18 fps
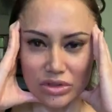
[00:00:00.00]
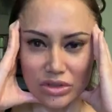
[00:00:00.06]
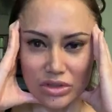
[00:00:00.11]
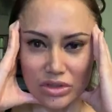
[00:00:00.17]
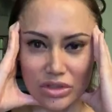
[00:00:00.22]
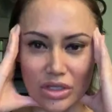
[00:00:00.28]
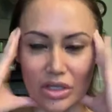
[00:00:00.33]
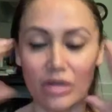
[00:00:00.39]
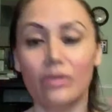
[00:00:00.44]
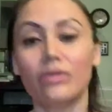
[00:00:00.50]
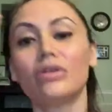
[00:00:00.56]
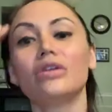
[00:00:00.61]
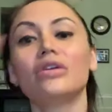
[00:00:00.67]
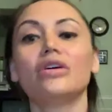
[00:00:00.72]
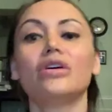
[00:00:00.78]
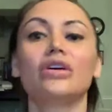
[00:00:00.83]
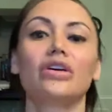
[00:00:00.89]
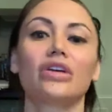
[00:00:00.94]
Good.
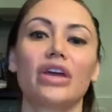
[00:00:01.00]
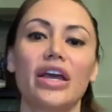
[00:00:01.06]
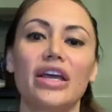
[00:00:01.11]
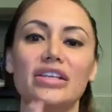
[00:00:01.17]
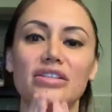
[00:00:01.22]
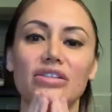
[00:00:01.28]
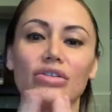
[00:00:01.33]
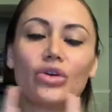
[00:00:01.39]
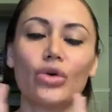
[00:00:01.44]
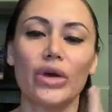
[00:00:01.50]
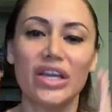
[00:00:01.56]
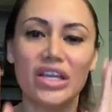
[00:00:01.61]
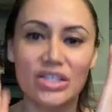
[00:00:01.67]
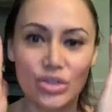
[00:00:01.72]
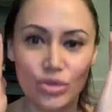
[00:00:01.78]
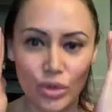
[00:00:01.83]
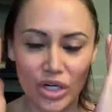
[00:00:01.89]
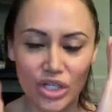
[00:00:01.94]
Okay, so going
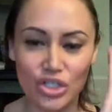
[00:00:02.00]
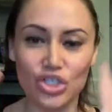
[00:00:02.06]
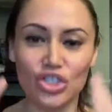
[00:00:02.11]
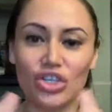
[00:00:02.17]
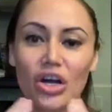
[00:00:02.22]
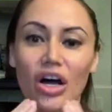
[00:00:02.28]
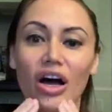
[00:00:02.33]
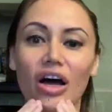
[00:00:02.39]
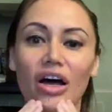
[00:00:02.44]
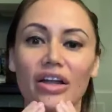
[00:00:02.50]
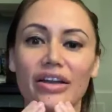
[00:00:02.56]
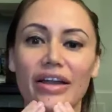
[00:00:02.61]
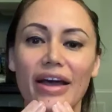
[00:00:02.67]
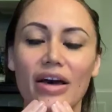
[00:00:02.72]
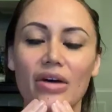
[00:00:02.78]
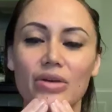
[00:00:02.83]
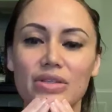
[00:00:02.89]
into our jaw now.